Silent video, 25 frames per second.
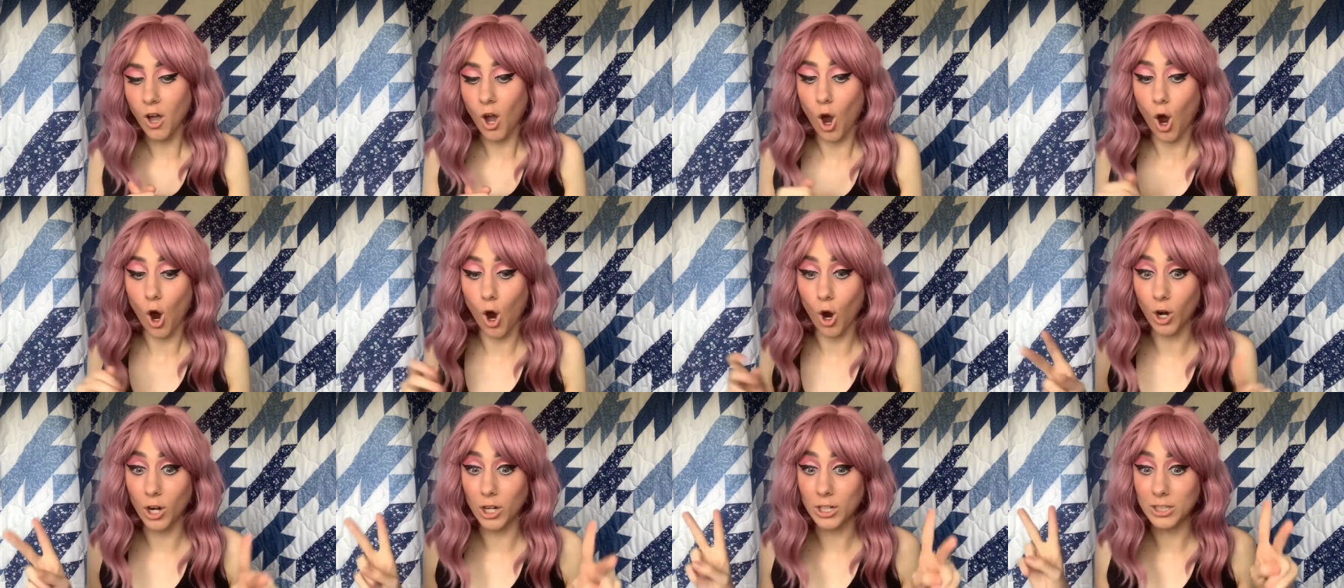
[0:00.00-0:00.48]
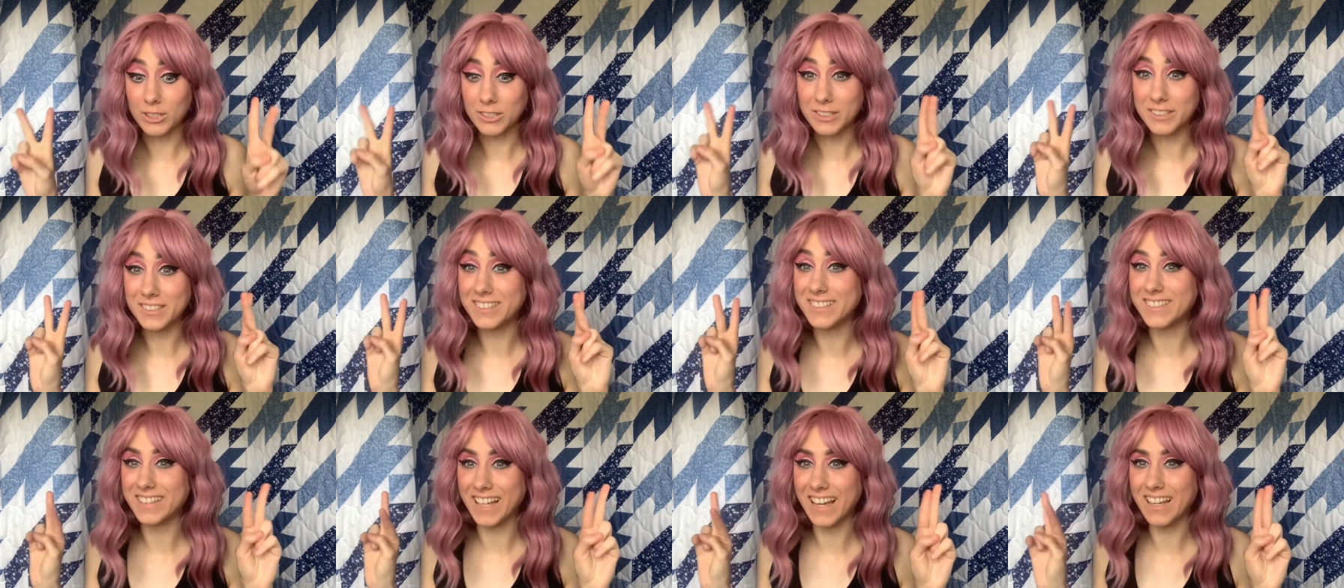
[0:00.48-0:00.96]
Our
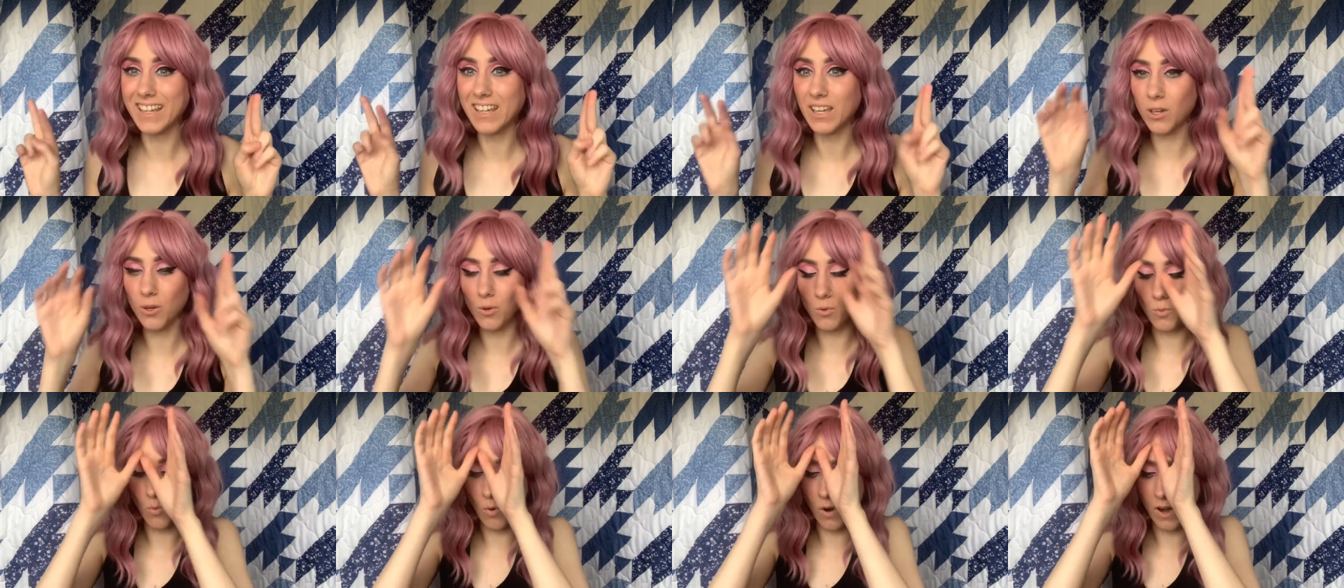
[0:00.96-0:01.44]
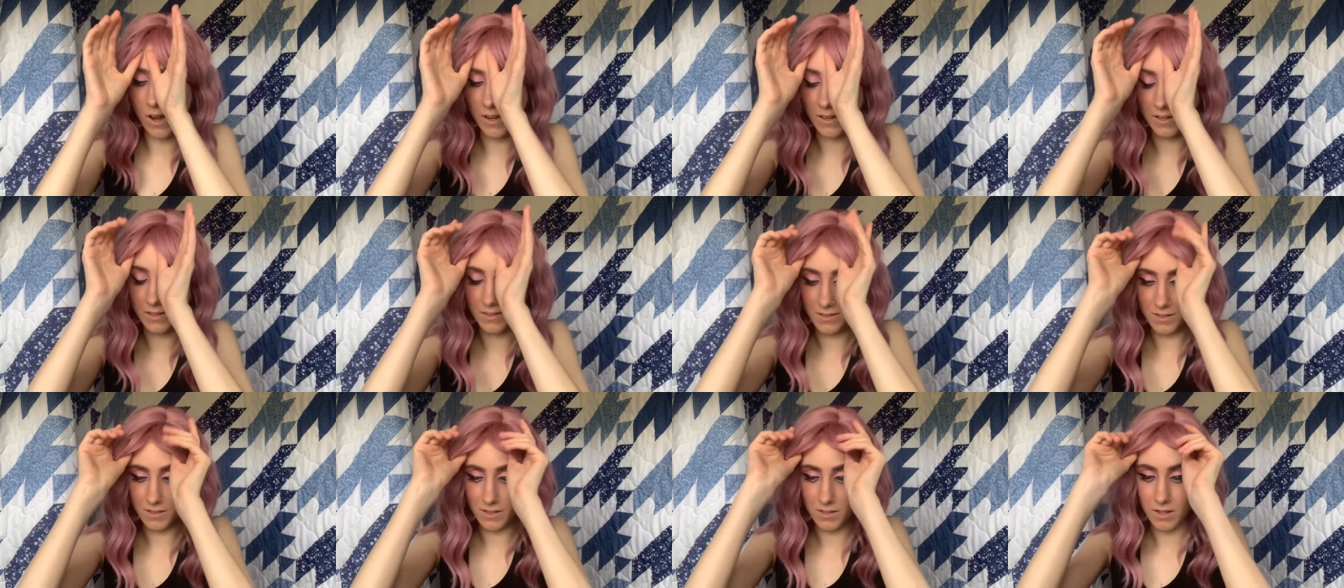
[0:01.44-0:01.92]
second
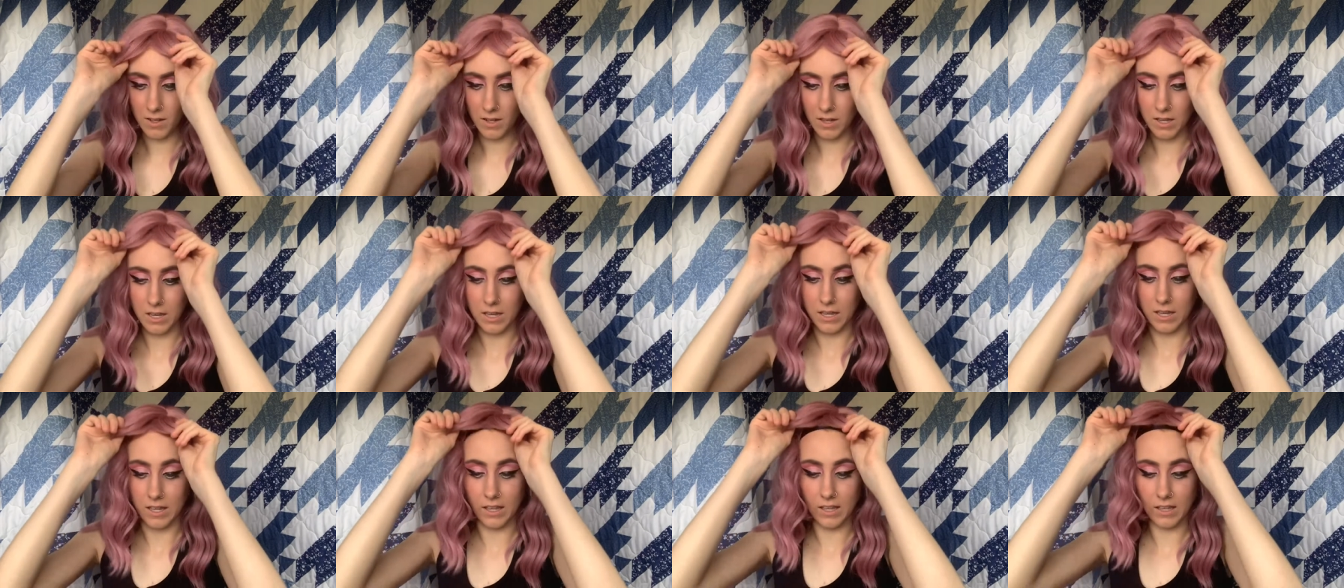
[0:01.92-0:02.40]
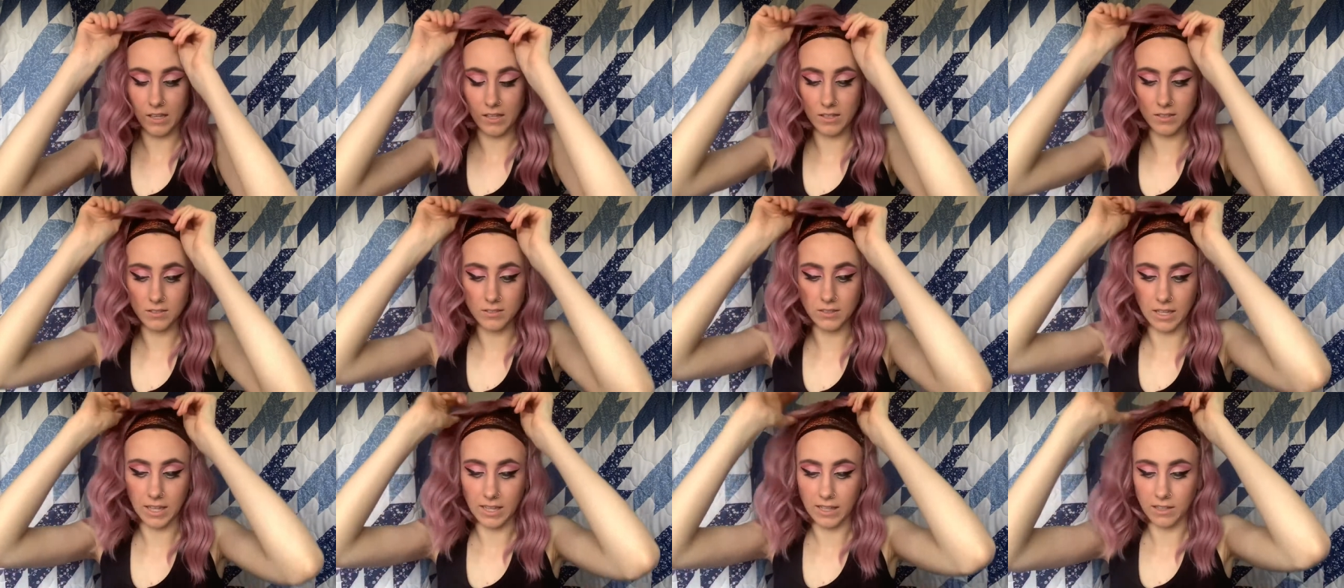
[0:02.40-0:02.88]
one
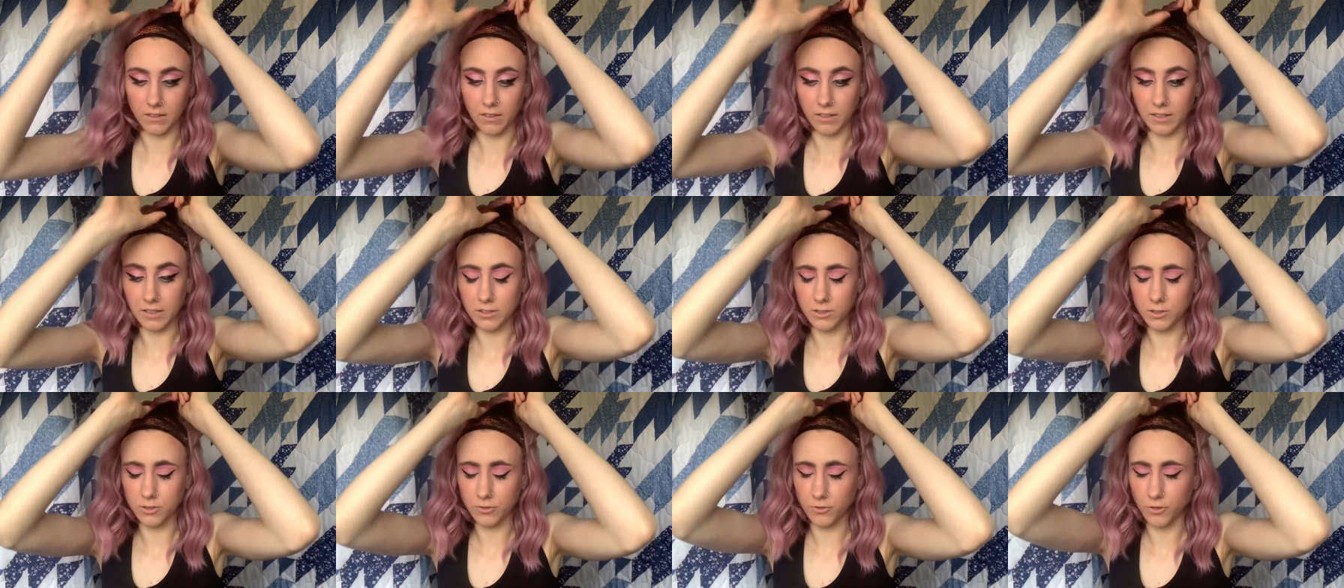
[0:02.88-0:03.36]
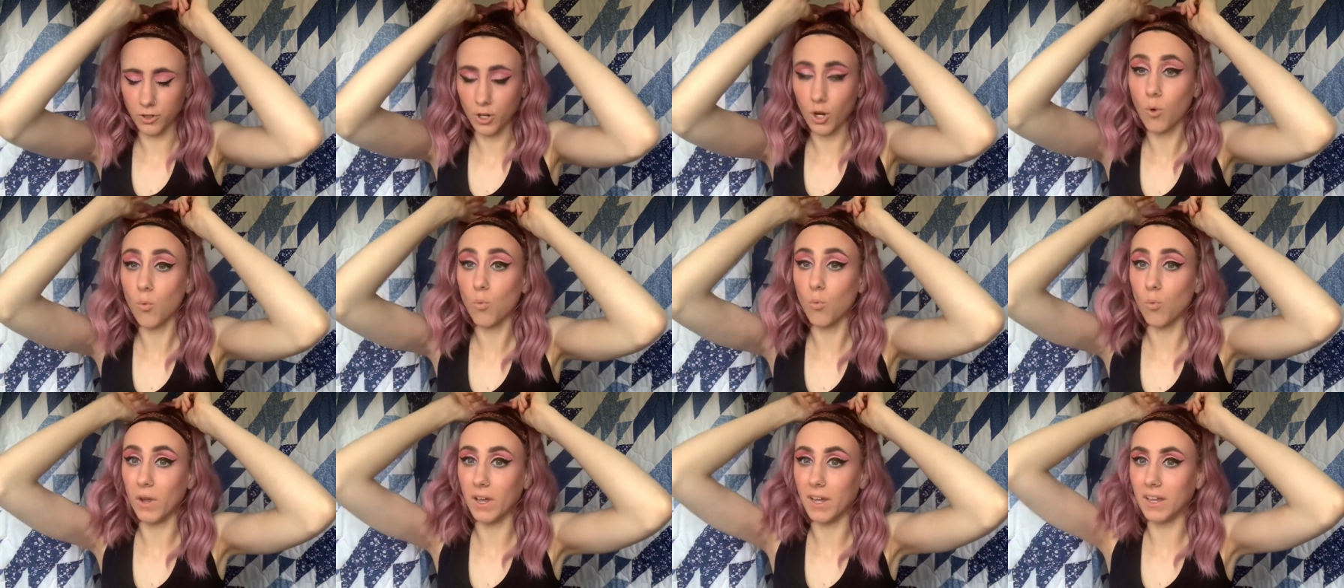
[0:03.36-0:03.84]
is a lace front
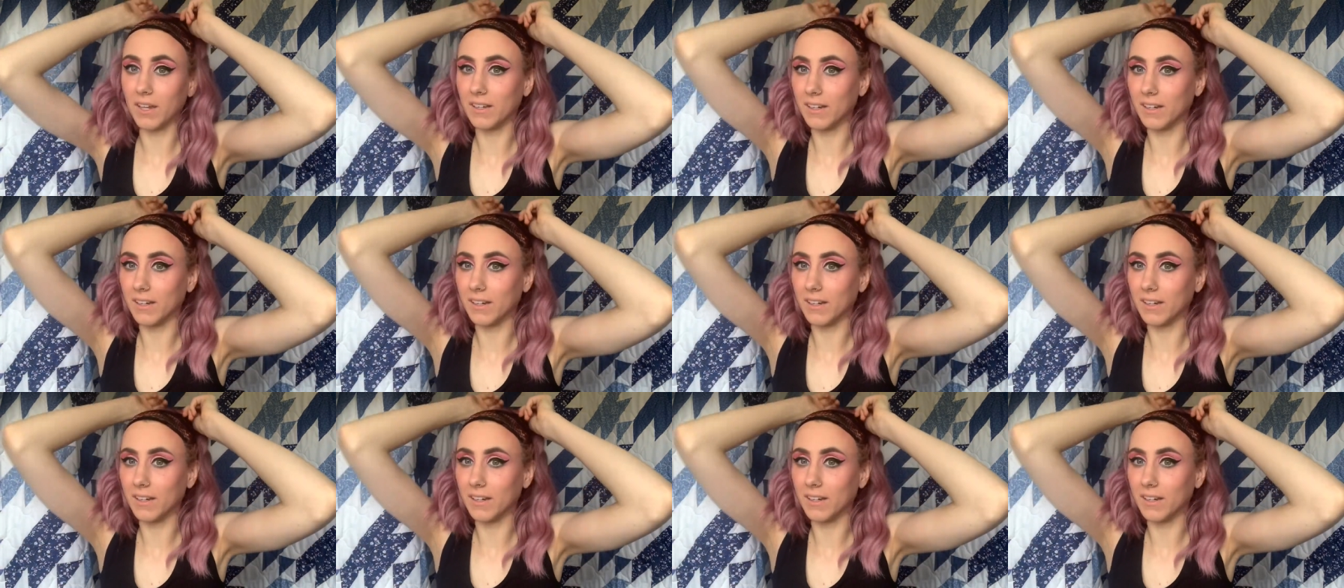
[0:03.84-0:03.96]
wig.